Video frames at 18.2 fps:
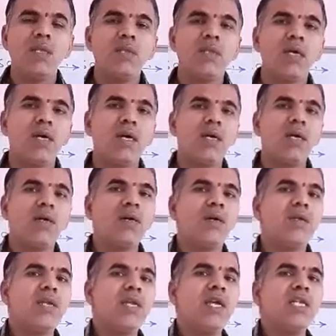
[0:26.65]

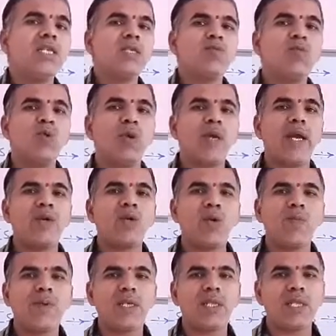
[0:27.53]
the Niels Bohr
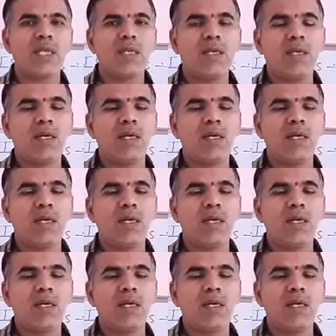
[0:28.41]
atomic